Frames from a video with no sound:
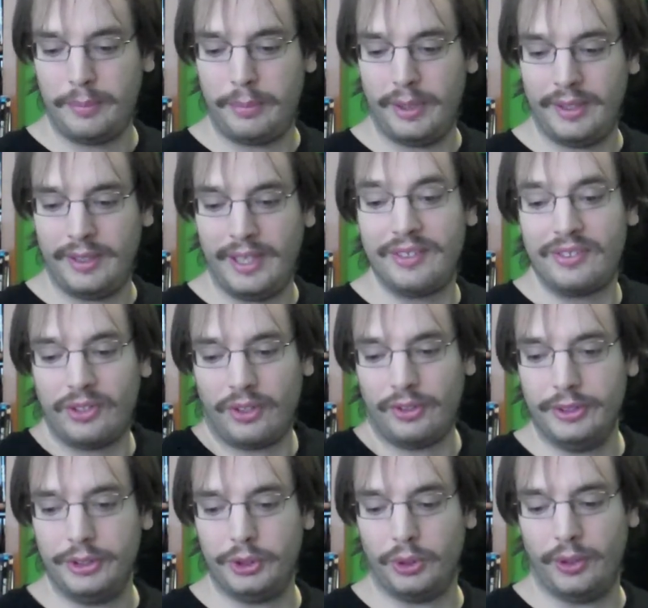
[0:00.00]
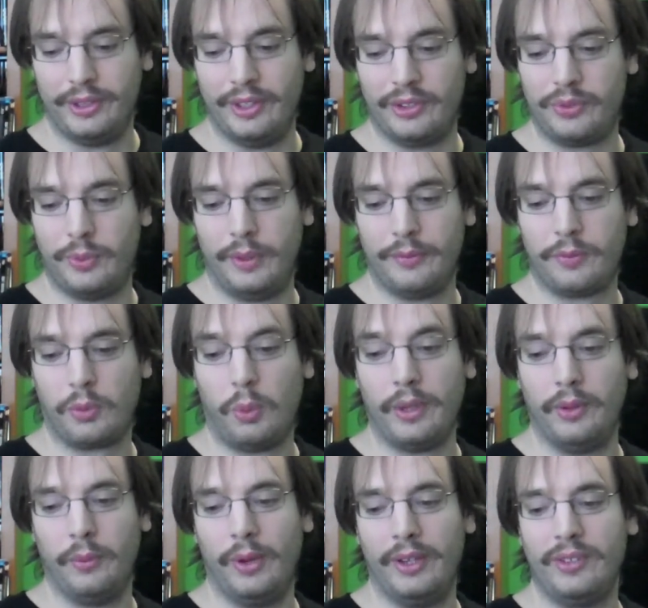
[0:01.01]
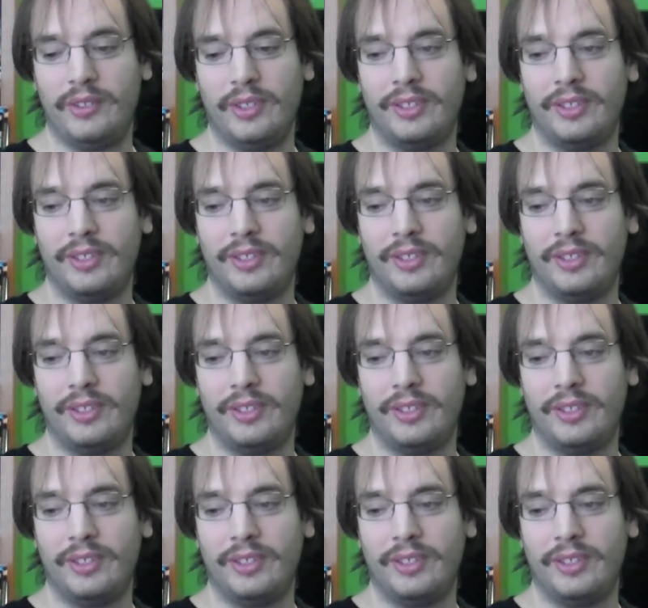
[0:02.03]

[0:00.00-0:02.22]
but I still enjoyed this one for what it was.